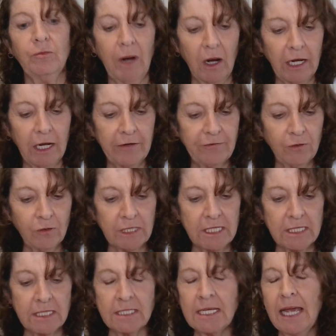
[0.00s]
through
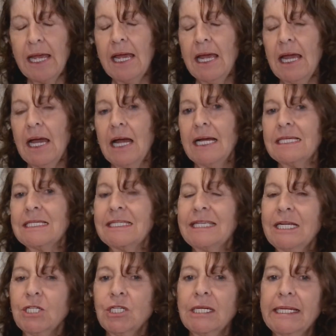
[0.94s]
mindfulness.
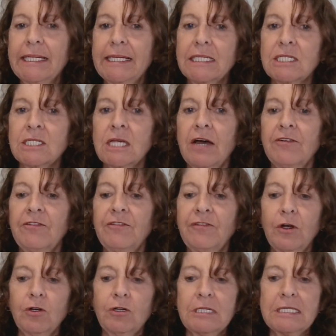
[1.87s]
Essentially, it's
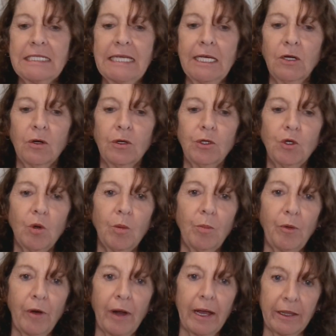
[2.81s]
focusing on
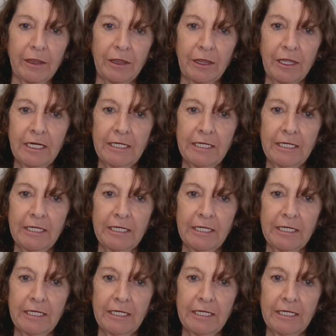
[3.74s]
your breath.